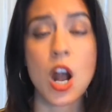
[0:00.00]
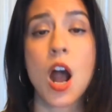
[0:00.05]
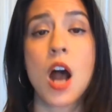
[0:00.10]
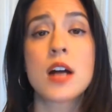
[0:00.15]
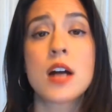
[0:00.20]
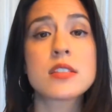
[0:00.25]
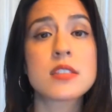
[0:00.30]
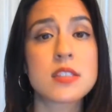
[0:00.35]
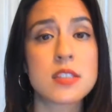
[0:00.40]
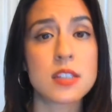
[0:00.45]

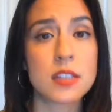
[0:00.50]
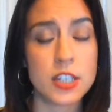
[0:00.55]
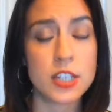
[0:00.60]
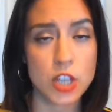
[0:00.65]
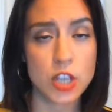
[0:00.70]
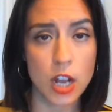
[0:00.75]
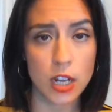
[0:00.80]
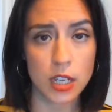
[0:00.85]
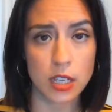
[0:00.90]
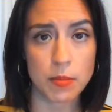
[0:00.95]
constantly
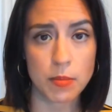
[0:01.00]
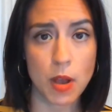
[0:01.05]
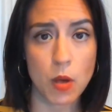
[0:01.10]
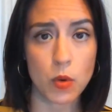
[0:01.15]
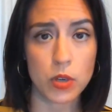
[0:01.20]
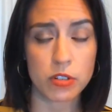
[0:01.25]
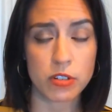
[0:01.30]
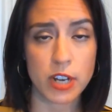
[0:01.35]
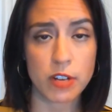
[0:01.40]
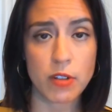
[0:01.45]
talking about
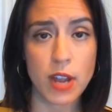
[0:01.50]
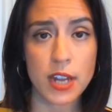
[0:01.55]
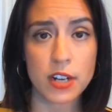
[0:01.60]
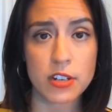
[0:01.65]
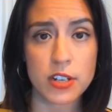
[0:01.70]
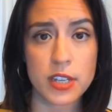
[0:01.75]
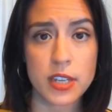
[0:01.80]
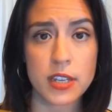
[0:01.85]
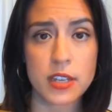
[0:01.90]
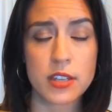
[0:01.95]
what a great
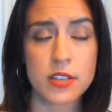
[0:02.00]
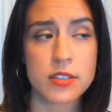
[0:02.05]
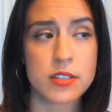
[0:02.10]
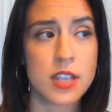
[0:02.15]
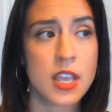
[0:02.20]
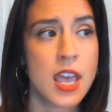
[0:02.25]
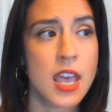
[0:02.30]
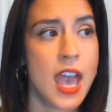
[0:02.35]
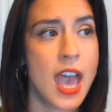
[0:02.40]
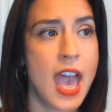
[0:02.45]
writer he is,